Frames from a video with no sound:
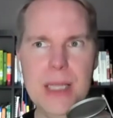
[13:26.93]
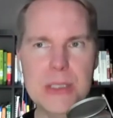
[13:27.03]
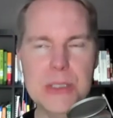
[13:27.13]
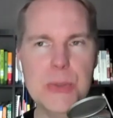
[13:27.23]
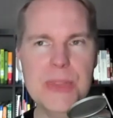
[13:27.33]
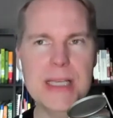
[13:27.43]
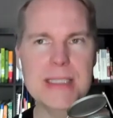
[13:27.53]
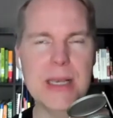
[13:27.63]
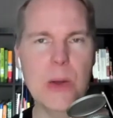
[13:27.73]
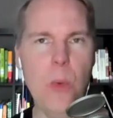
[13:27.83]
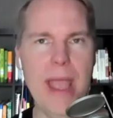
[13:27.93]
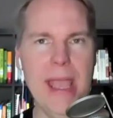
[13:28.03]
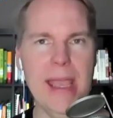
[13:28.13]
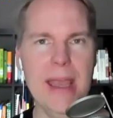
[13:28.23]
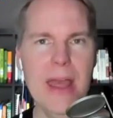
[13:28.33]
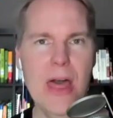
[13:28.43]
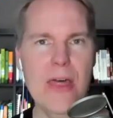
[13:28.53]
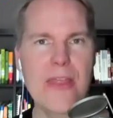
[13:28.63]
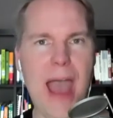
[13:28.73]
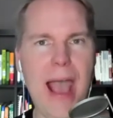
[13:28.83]
do things in a way
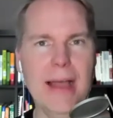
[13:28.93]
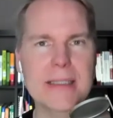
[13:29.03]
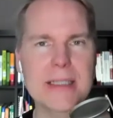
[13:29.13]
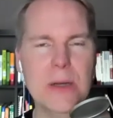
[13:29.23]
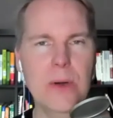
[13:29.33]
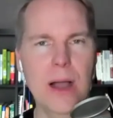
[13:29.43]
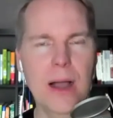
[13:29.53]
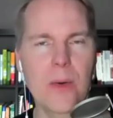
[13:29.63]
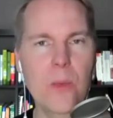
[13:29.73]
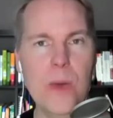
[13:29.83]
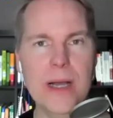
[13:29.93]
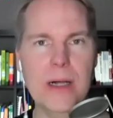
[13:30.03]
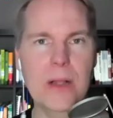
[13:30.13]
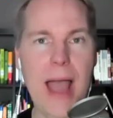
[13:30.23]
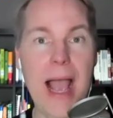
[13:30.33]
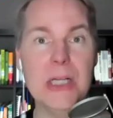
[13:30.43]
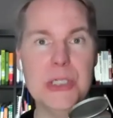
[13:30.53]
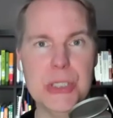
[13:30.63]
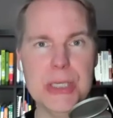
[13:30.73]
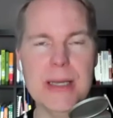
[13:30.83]
that will
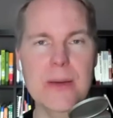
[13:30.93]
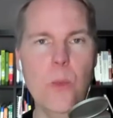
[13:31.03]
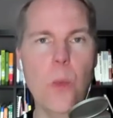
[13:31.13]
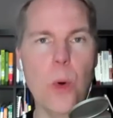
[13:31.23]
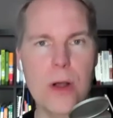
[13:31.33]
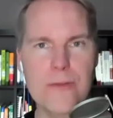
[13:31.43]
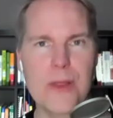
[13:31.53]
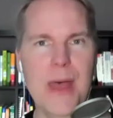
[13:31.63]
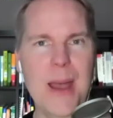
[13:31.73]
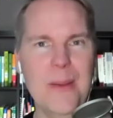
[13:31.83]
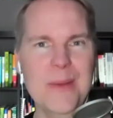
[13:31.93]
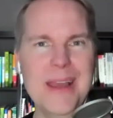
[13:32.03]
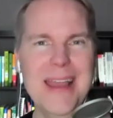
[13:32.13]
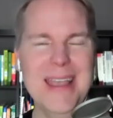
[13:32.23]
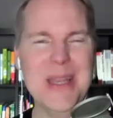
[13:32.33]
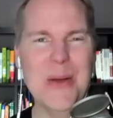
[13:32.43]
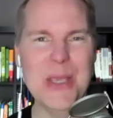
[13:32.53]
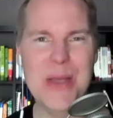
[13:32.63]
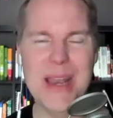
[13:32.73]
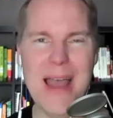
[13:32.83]
actually work for them. You know,
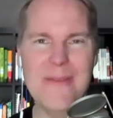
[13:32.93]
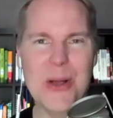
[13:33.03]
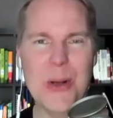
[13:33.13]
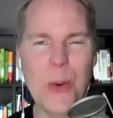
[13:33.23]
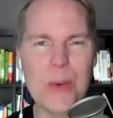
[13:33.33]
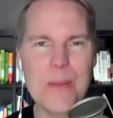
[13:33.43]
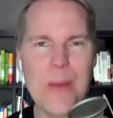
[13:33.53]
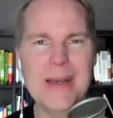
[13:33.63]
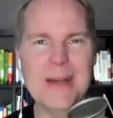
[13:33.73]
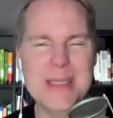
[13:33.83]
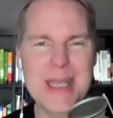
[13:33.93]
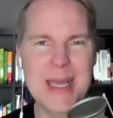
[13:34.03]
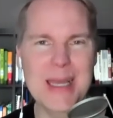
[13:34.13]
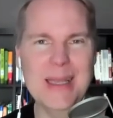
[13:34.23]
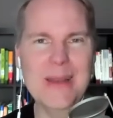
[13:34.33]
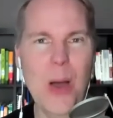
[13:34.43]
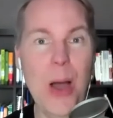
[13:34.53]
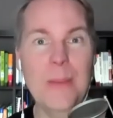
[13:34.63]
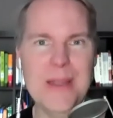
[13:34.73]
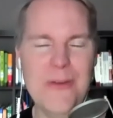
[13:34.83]
you can have your goal reminders in
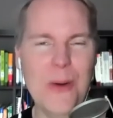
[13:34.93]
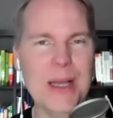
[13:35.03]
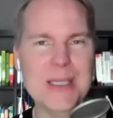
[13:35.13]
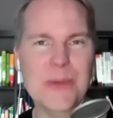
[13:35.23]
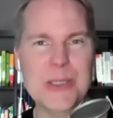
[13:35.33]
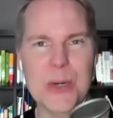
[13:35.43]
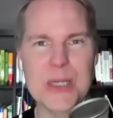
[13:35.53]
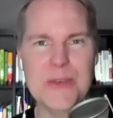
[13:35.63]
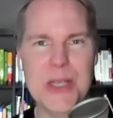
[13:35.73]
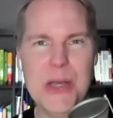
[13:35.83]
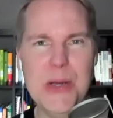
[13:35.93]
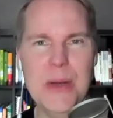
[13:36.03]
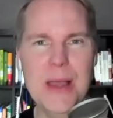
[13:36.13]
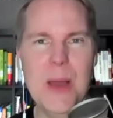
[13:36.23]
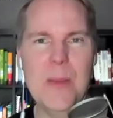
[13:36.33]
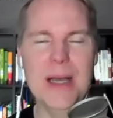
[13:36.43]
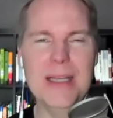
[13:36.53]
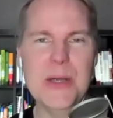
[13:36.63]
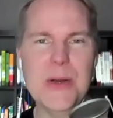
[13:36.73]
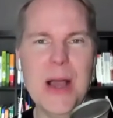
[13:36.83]
OmniFocus, which works for you,
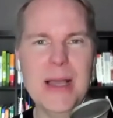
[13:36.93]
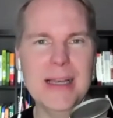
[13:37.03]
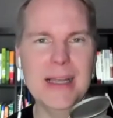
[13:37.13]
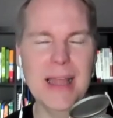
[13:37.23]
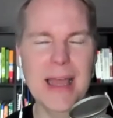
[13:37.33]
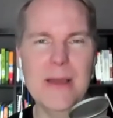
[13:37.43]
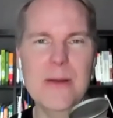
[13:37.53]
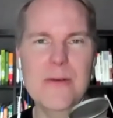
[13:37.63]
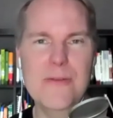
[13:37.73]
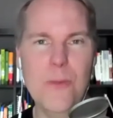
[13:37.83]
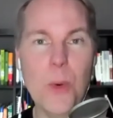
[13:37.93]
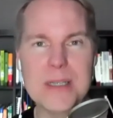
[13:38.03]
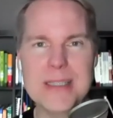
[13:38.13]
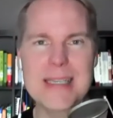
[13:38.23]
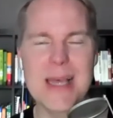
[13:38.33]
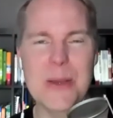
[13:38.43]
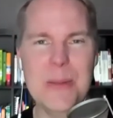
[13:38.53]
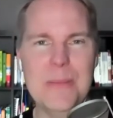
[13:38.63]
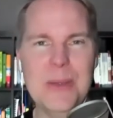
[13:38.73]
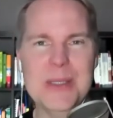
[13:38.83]
but you're not going to like force these other
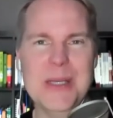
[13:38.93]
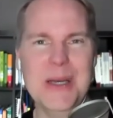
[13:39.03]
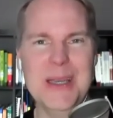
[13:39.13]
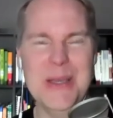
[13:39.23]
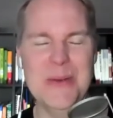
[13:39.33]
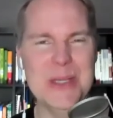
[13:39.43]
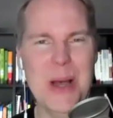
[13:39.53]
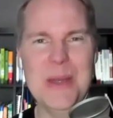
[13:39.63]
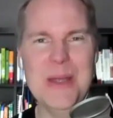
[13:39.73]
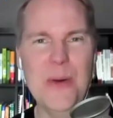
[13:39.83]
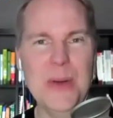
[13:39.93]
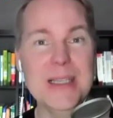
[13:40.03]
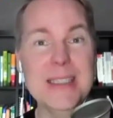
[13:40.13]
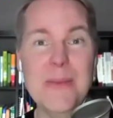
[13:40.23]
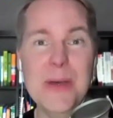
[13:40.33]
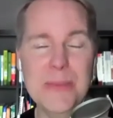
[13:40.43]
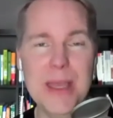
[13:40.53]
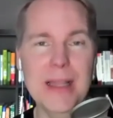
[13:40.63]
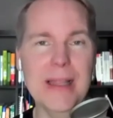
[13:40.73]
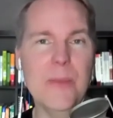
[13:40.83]
people to use OmniFocus. Same with me. Like